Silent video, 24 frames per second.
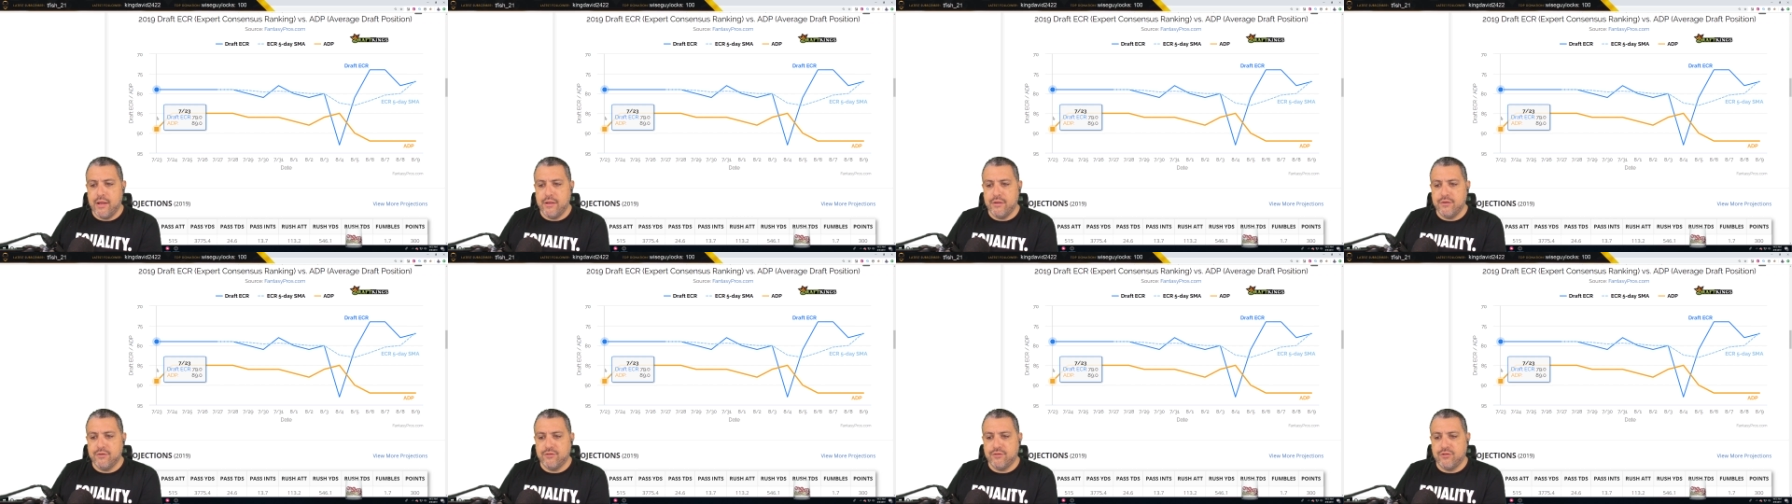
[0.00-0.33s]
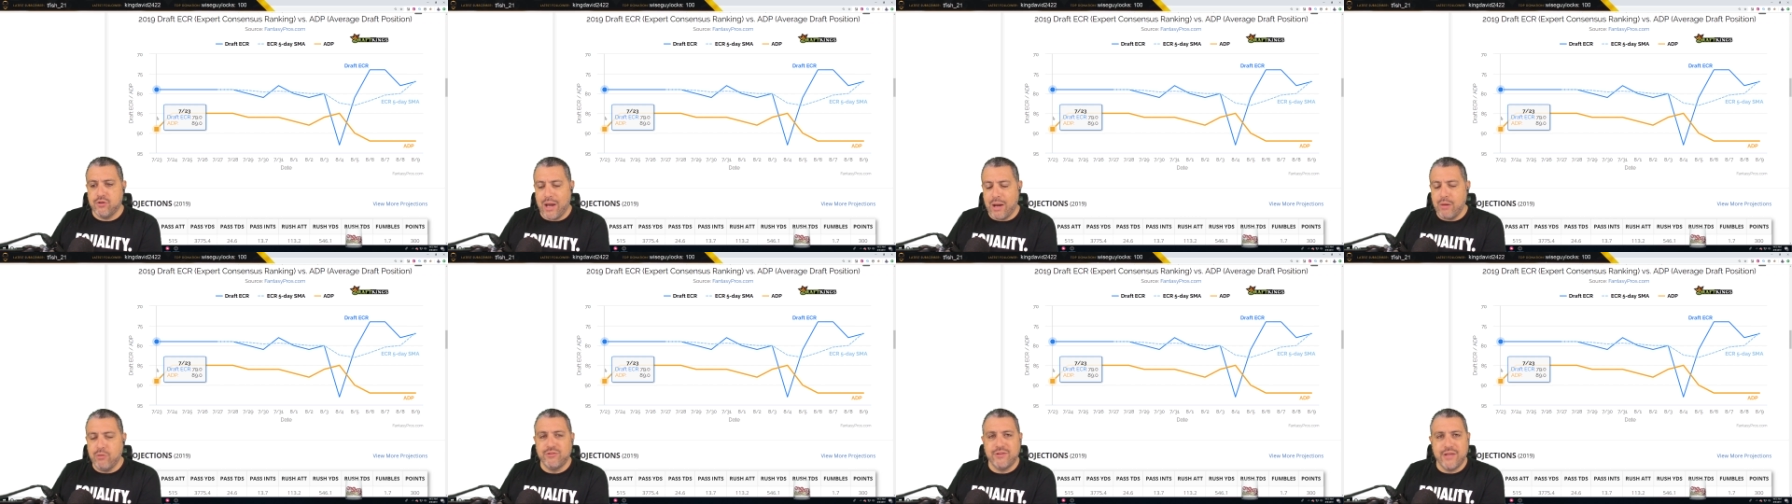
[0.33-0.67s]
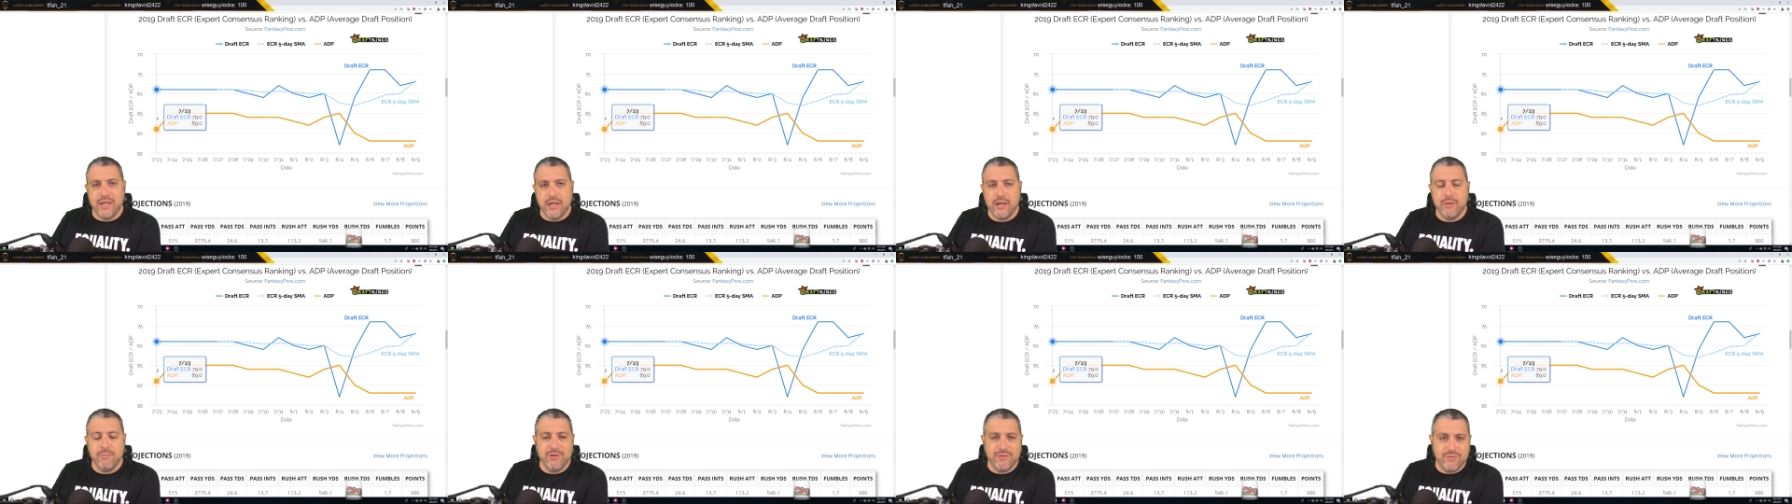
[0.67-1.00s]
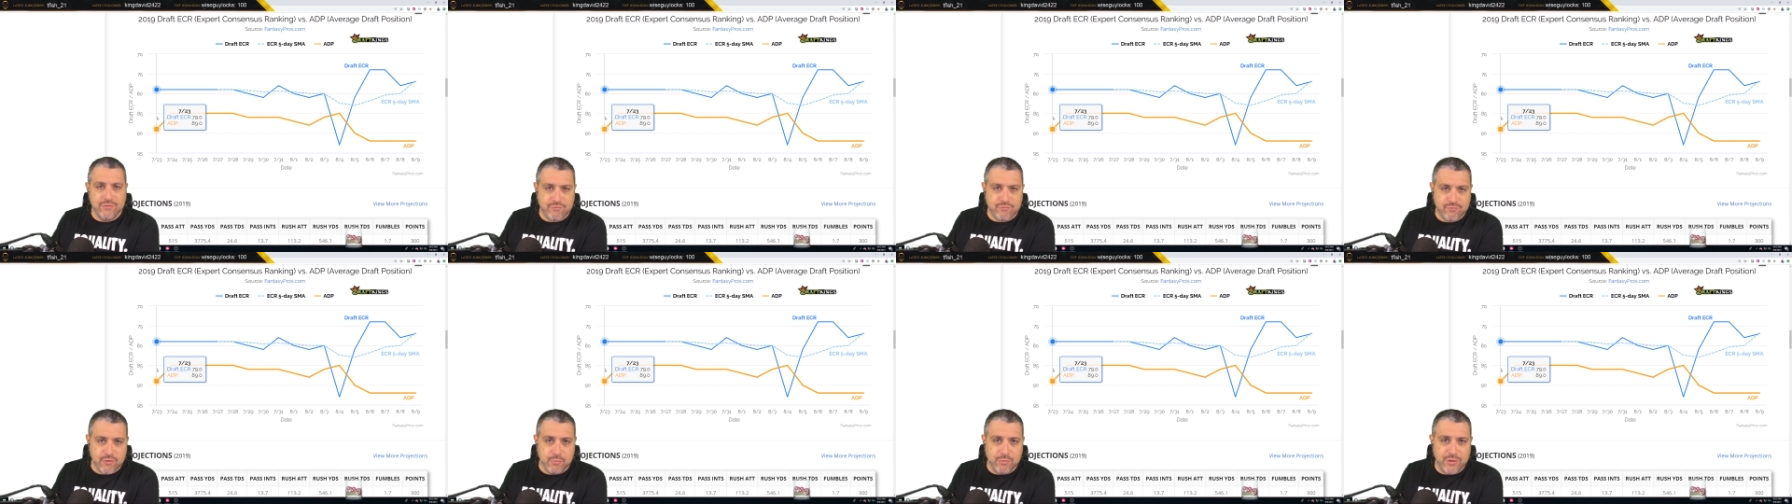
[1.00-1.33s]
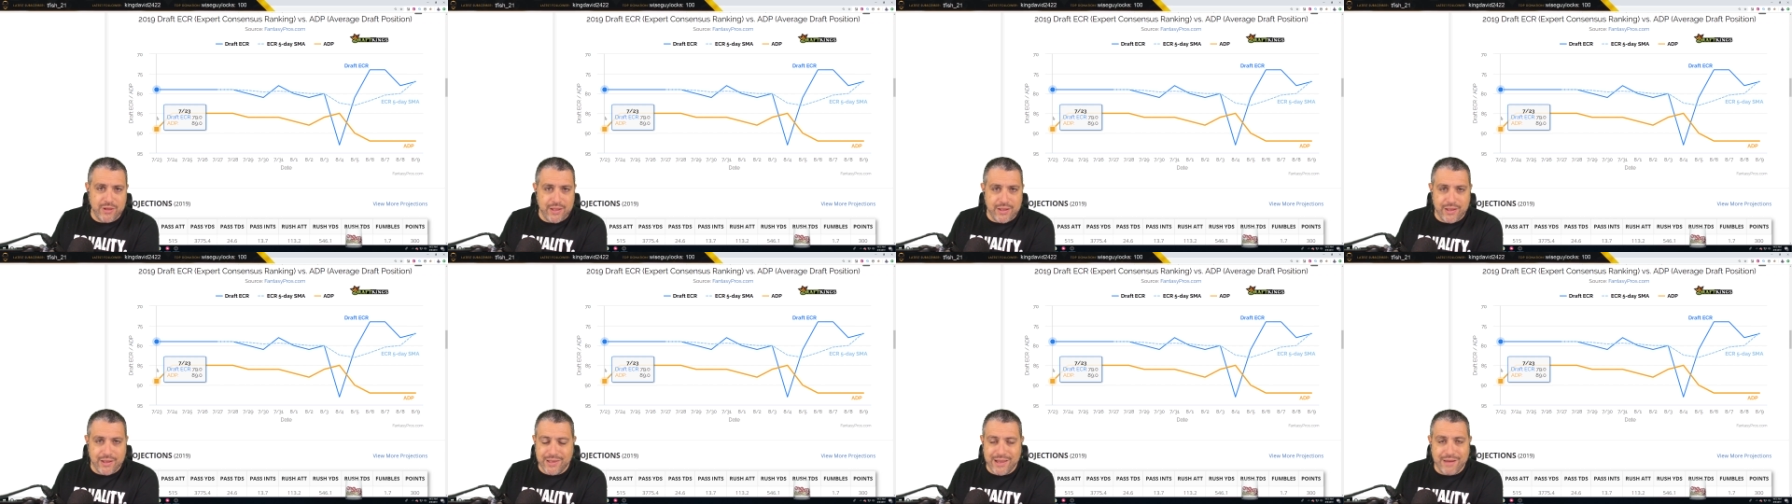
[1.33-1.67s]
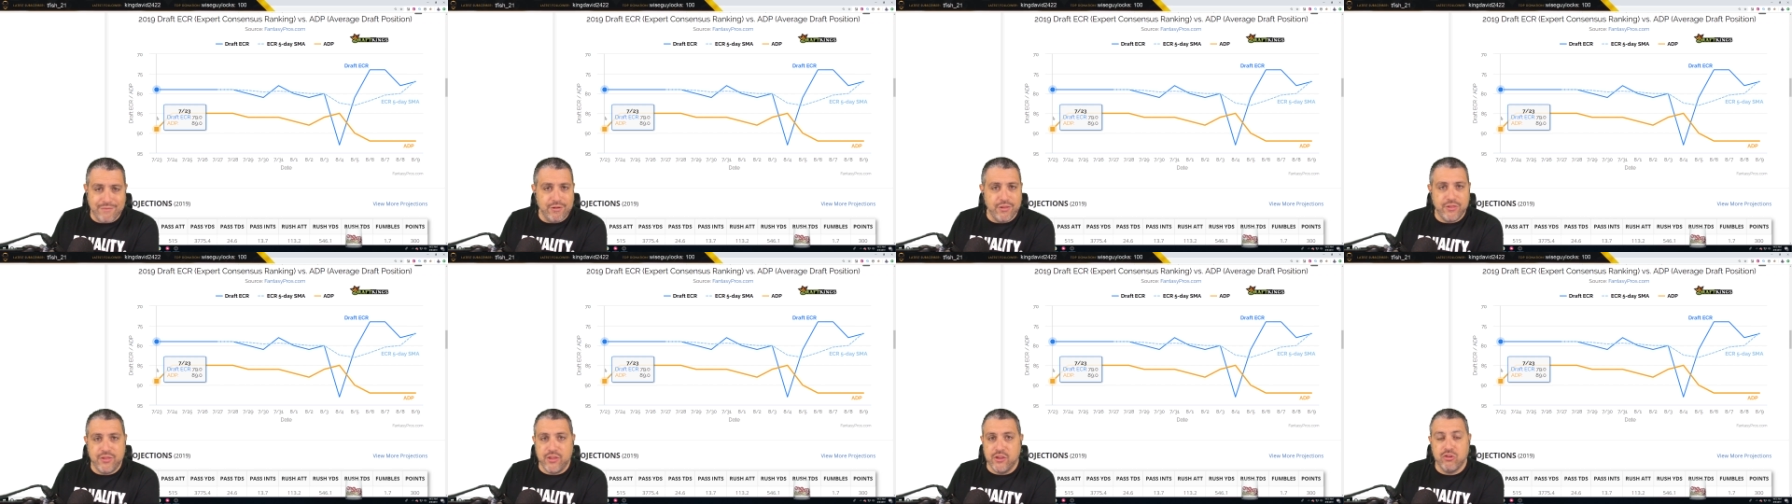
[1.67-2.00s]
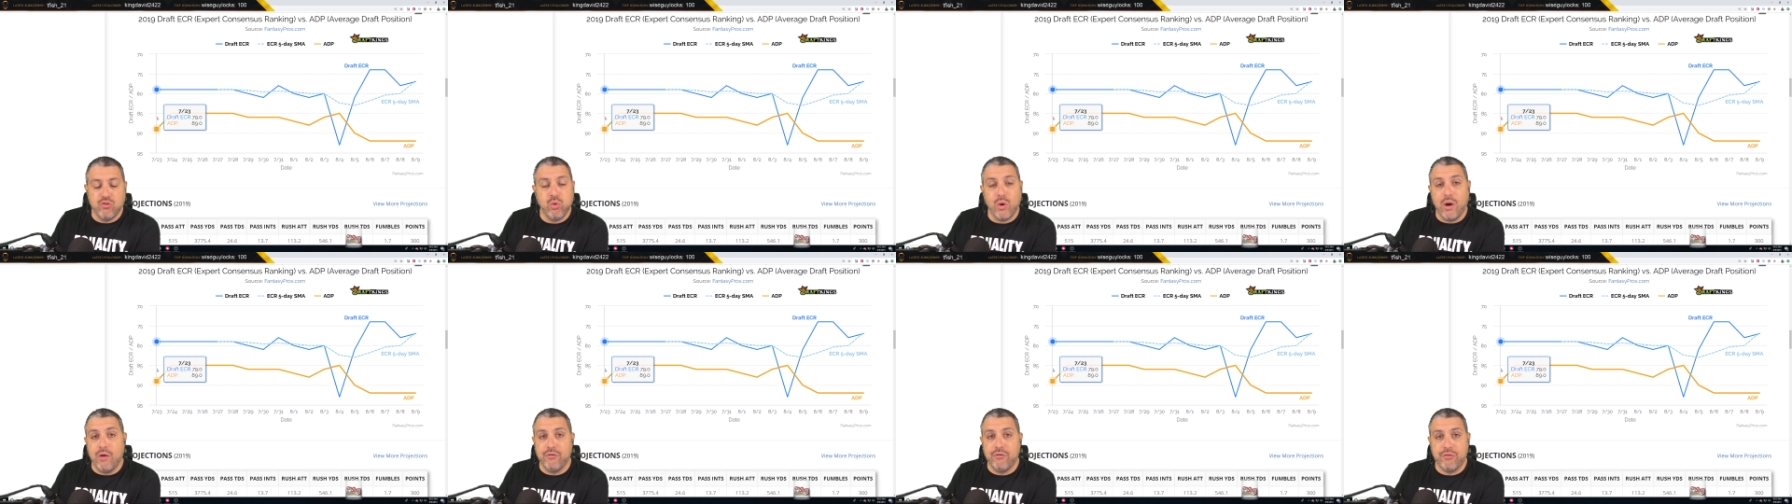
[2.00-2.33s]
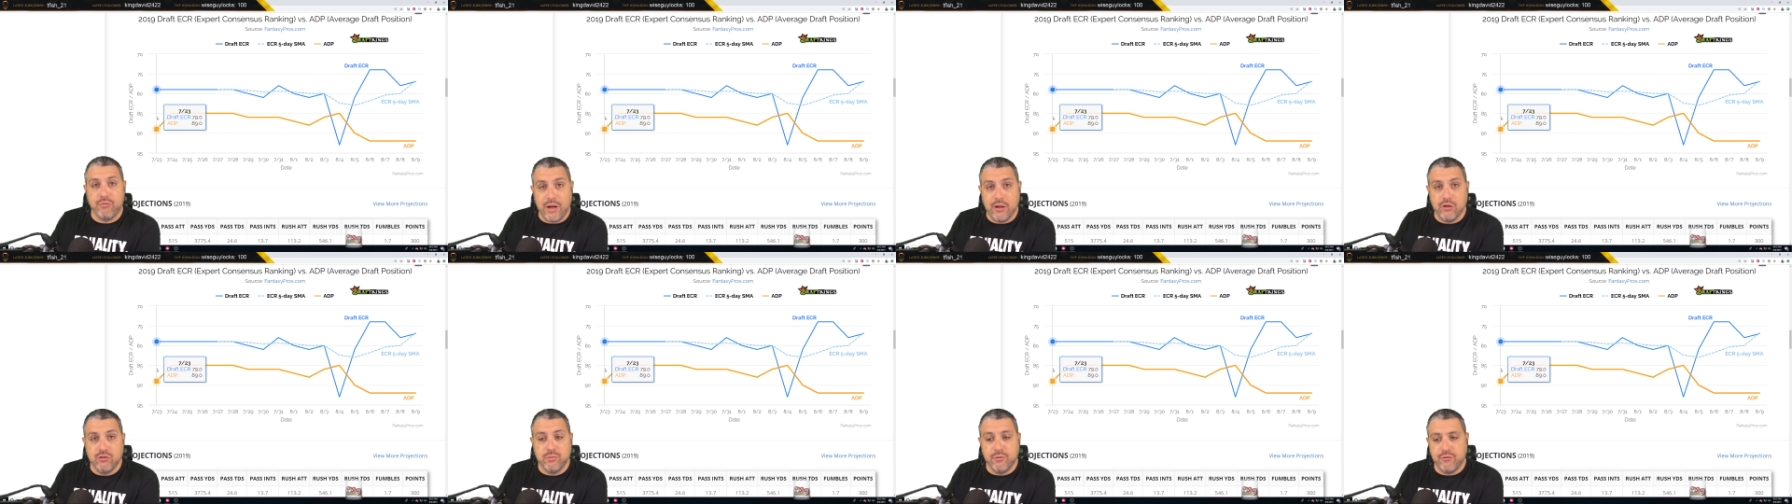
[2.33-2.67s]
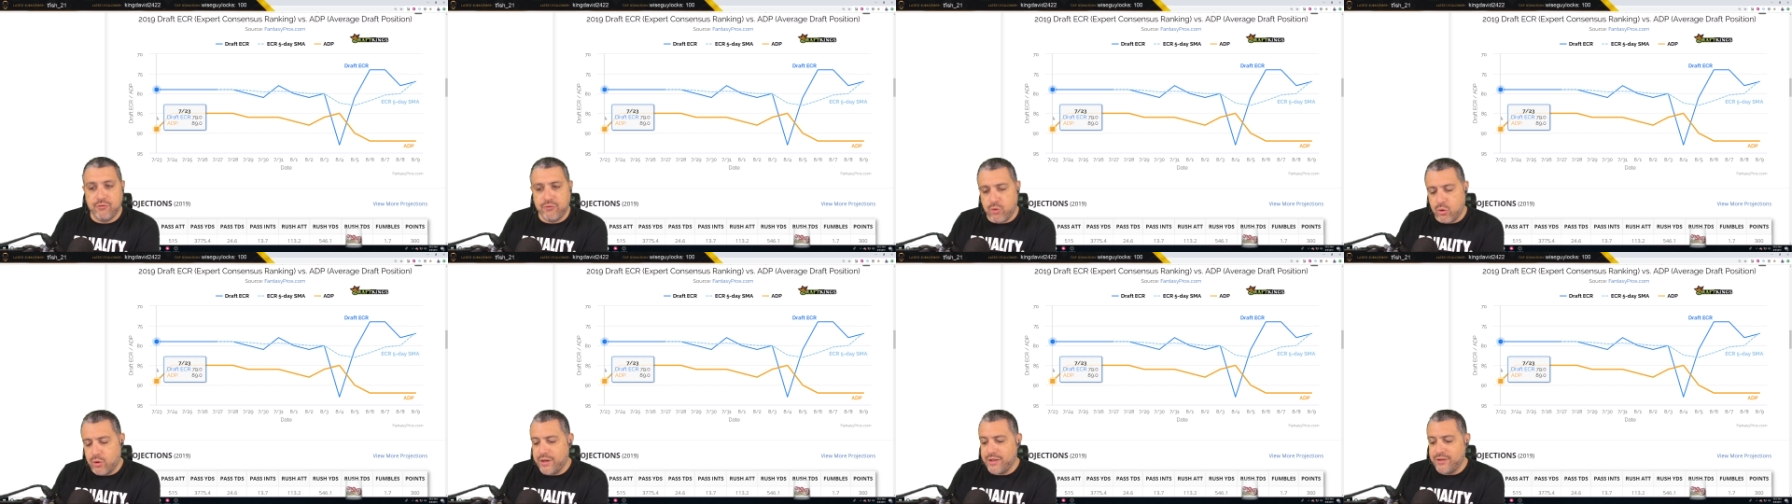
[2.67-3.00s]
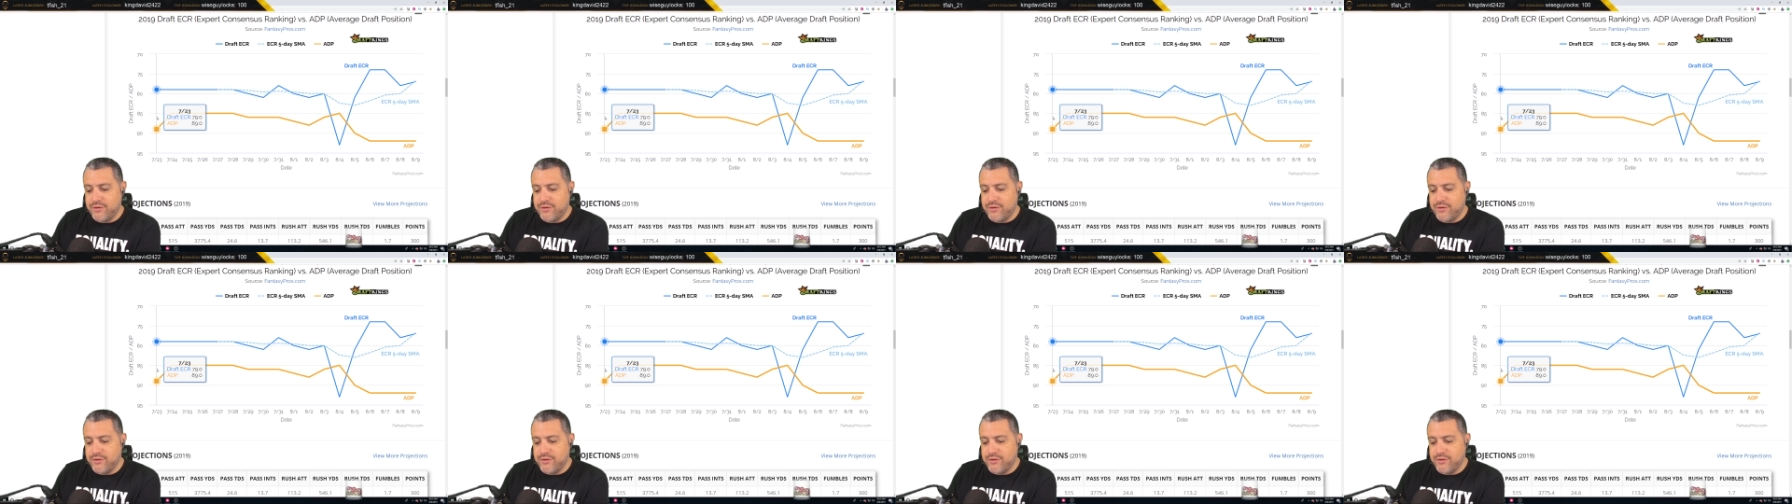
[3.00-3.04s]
So I was getting him as, from the 11th and 12th rounds before.